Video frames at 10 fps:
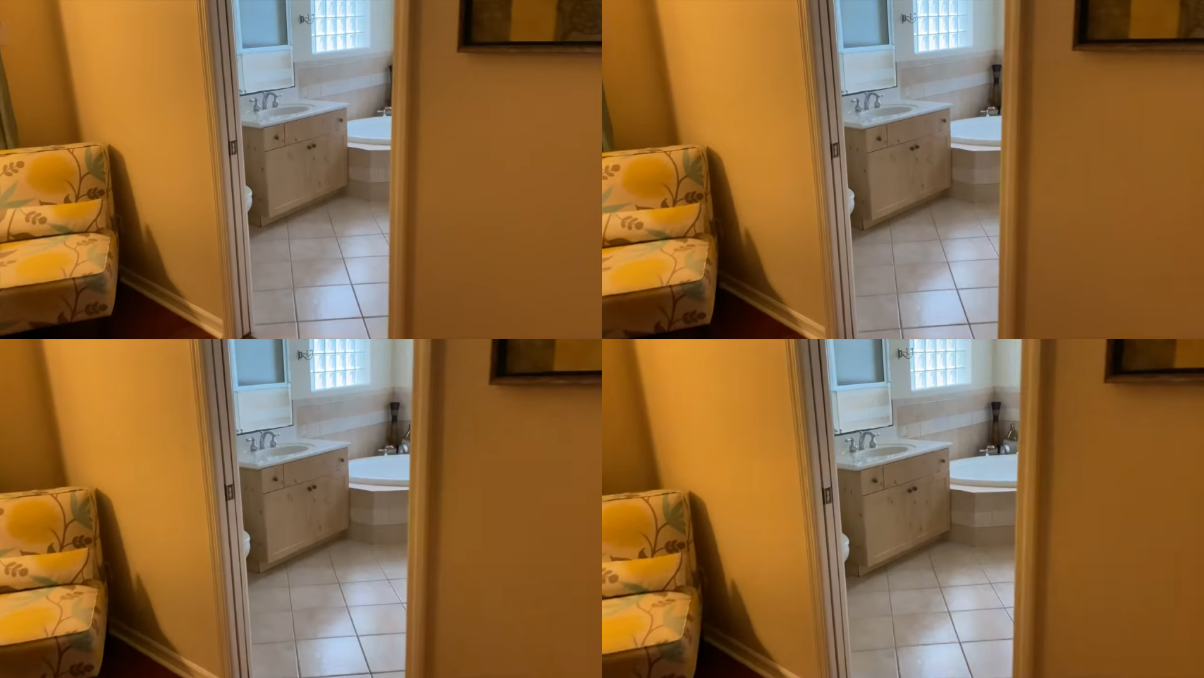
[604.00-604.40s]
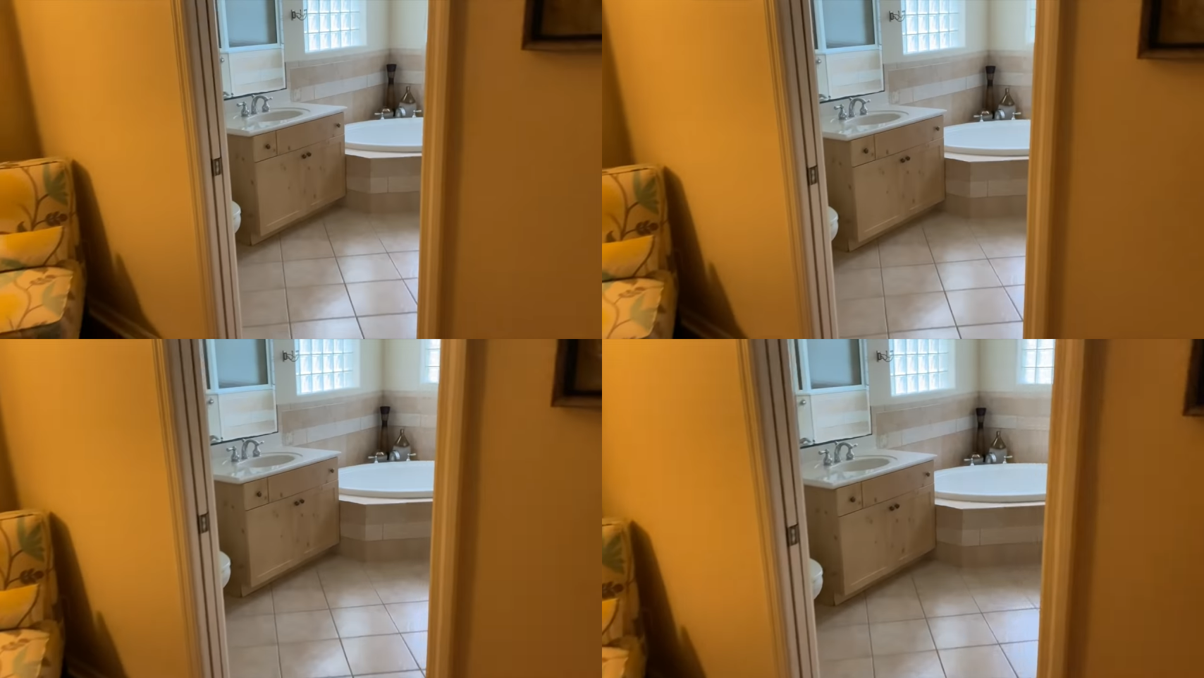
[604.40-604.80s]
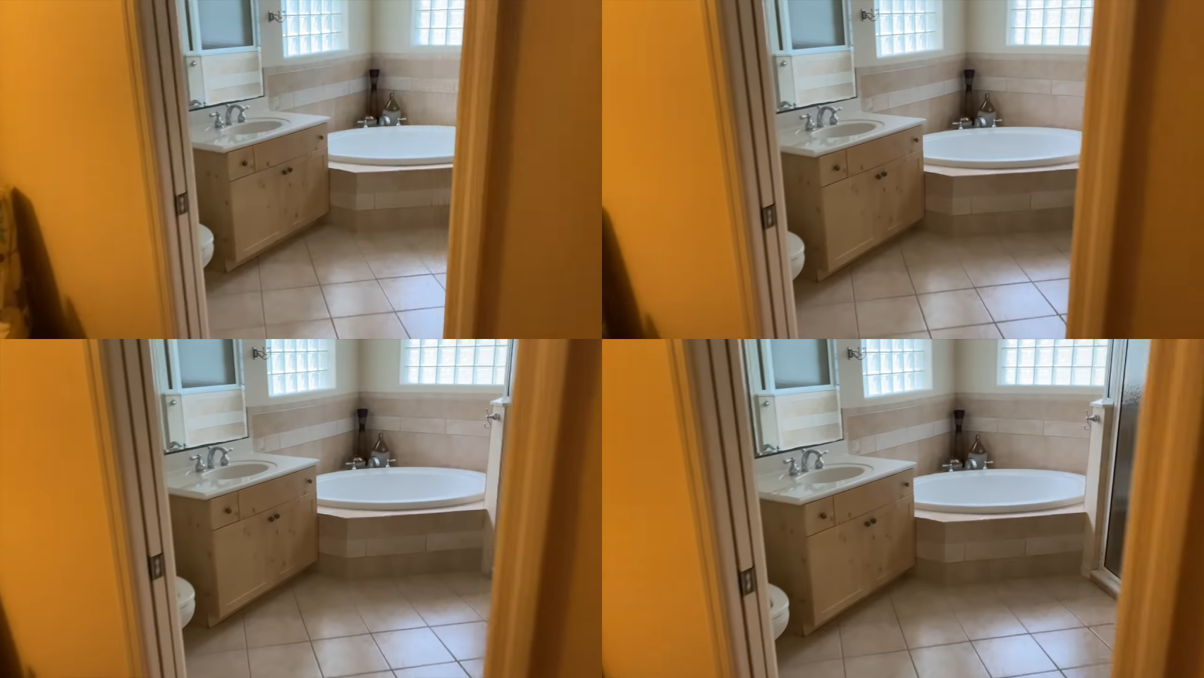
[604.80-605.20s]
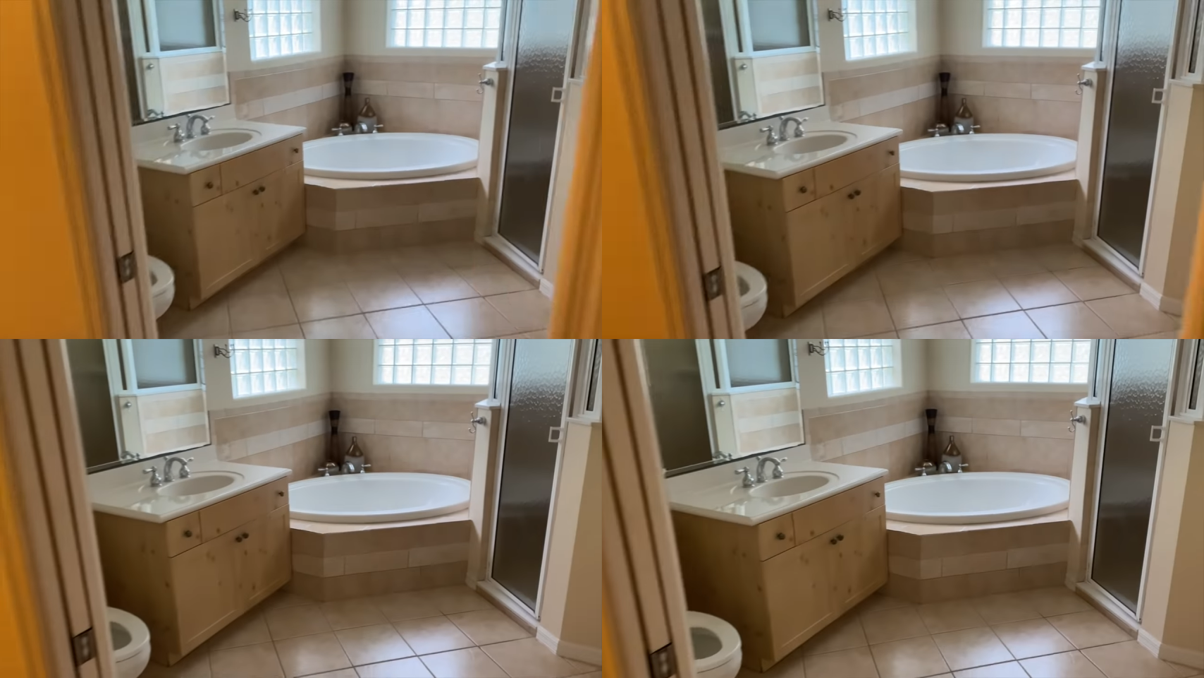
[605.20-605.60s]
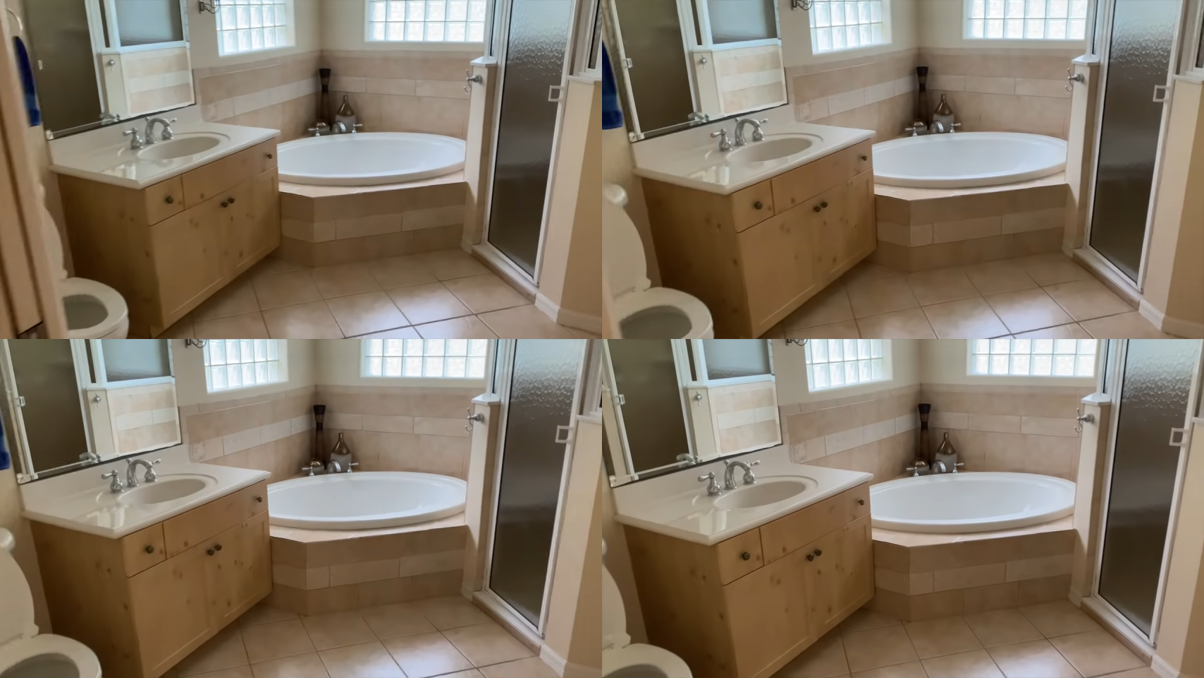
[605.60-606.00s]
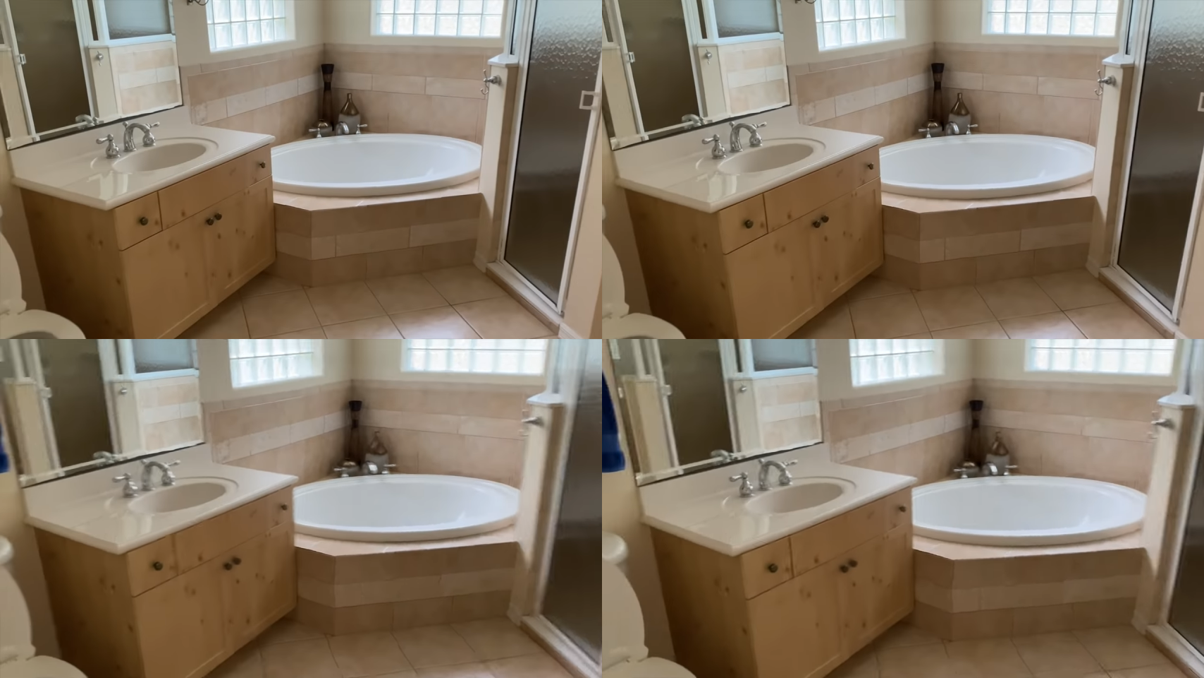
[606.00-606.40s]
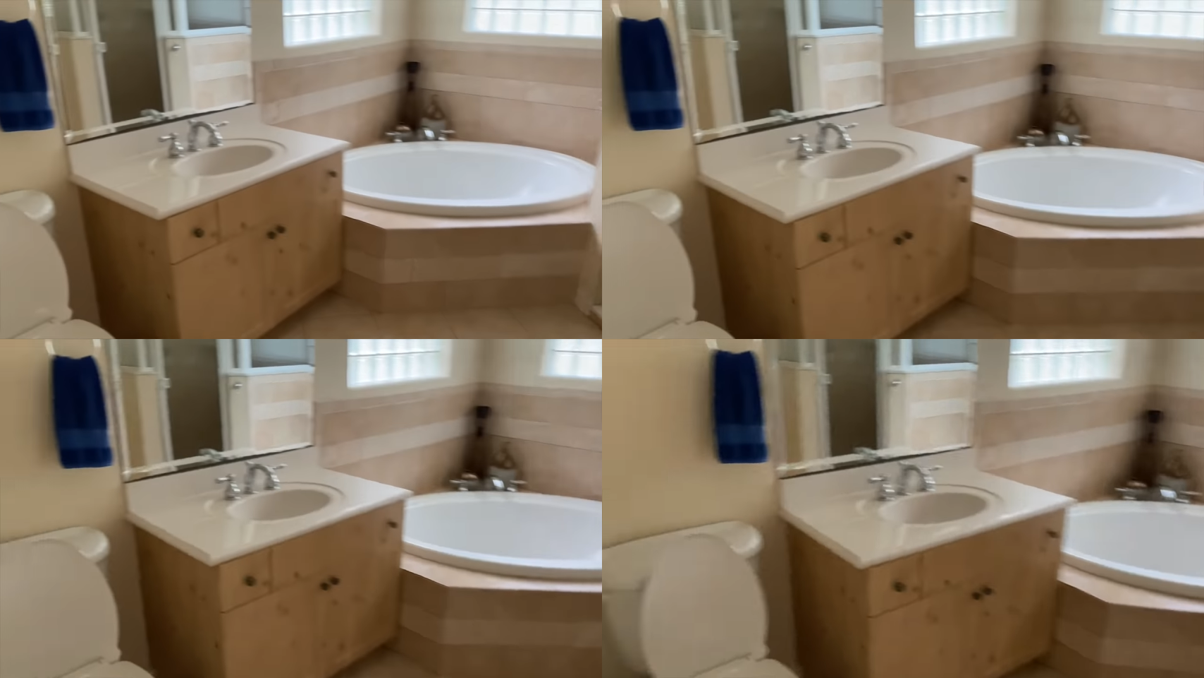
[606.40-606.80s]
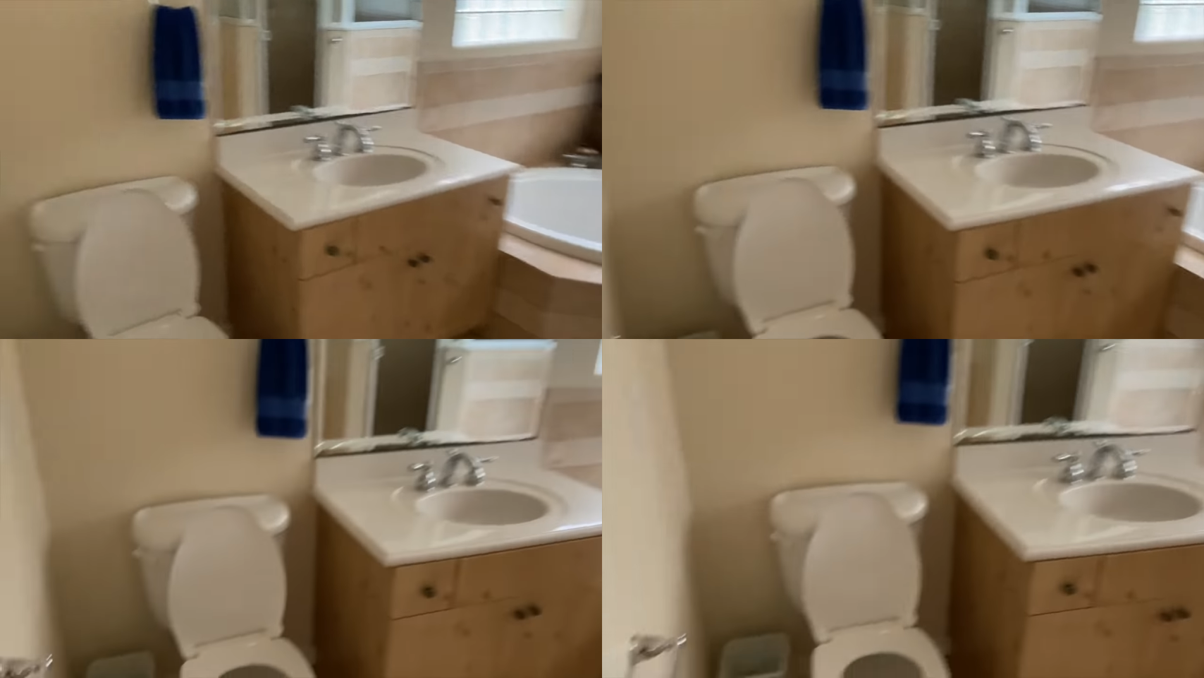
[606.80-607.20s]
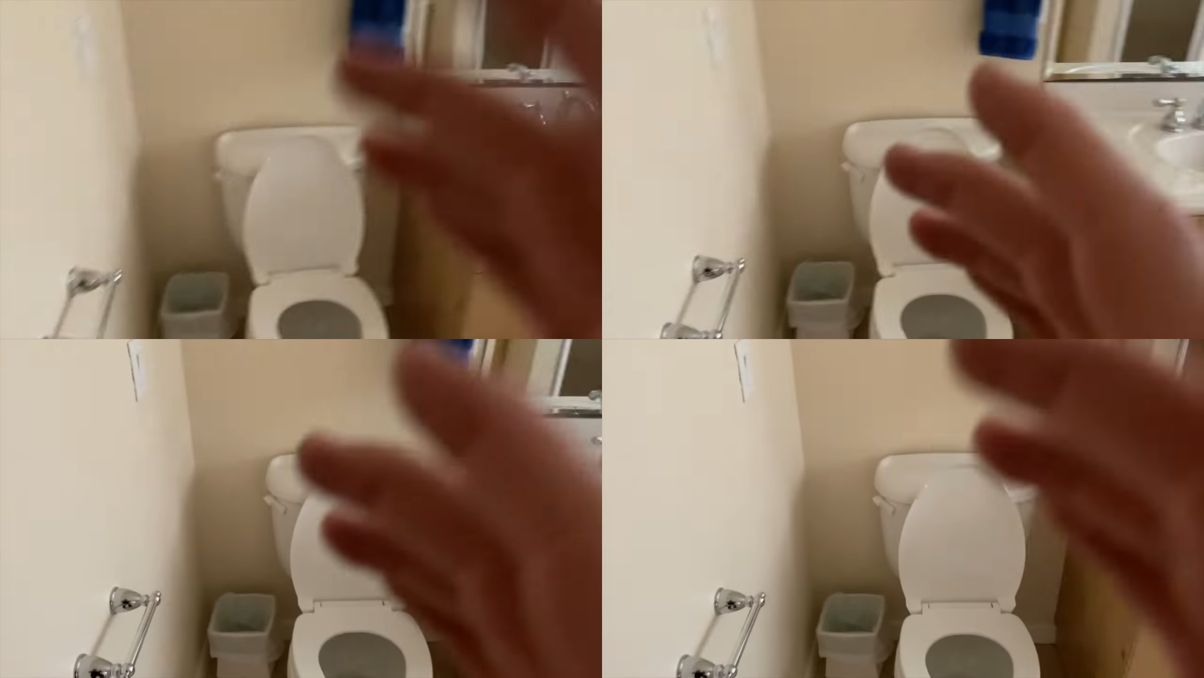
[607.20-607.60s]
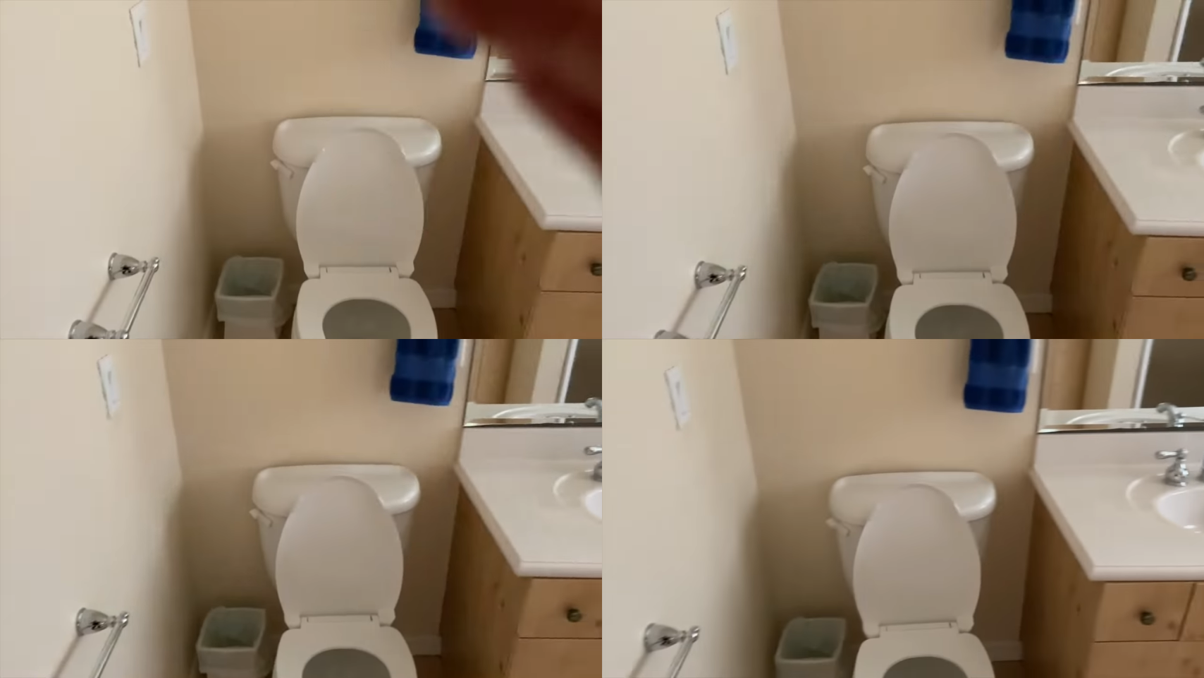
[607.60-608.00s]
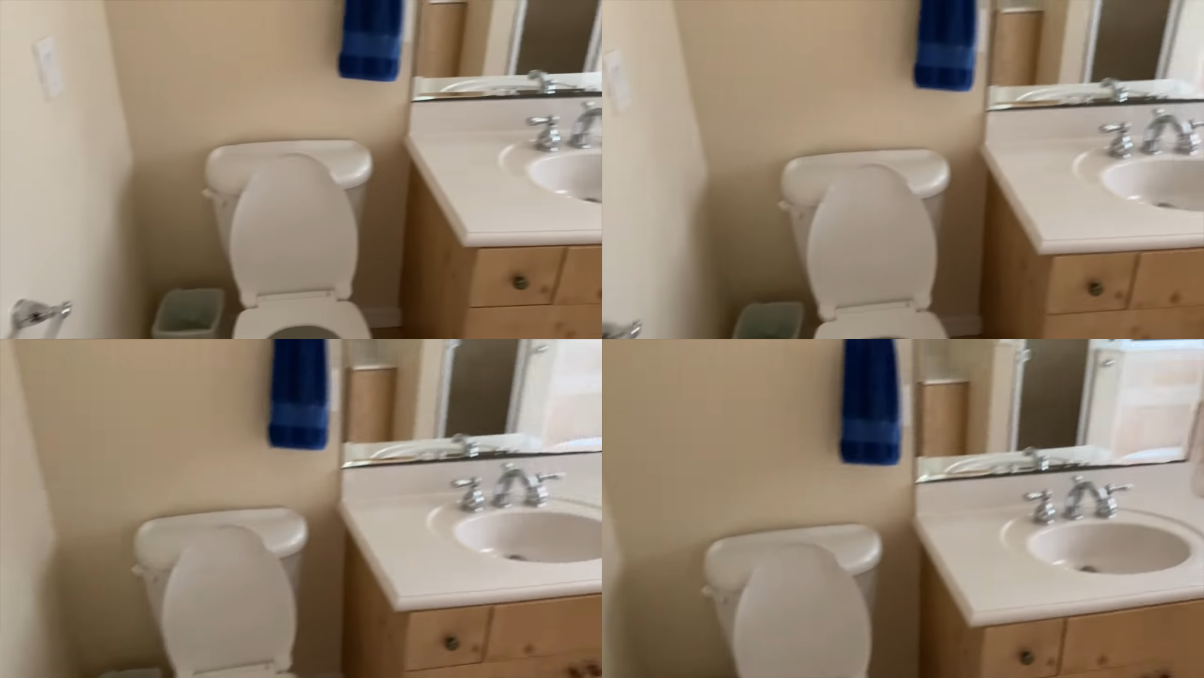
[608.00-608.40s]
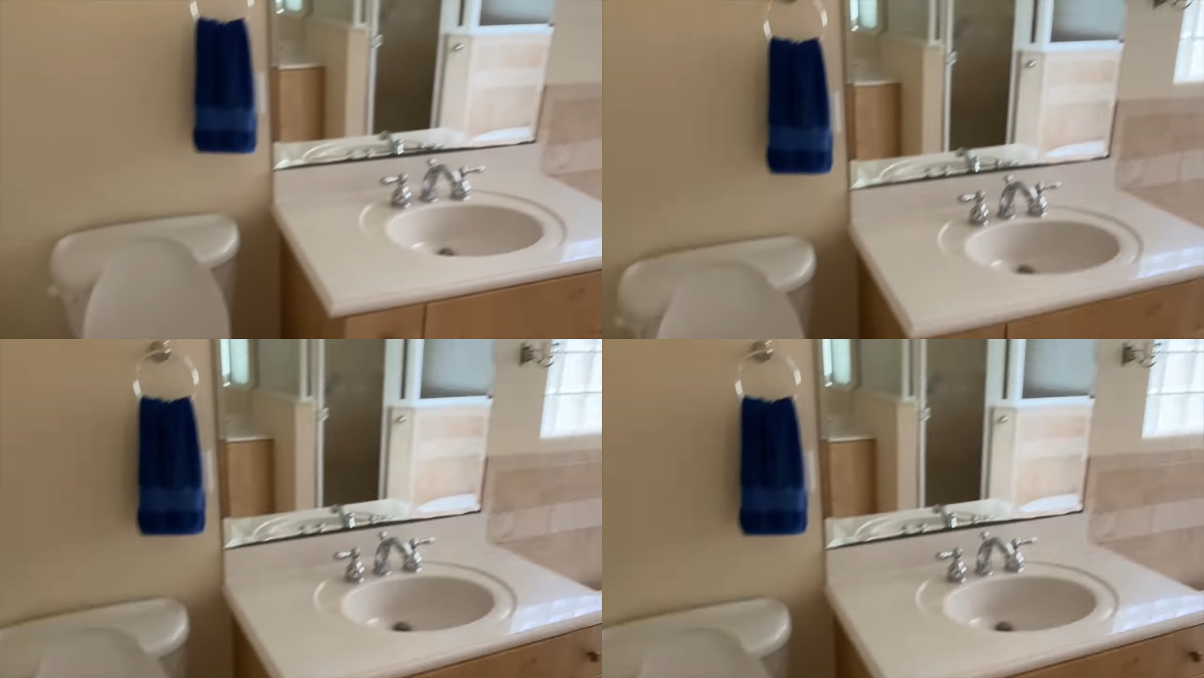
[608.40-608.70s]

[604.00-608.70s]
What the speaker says: Nobody's mouth can be seen.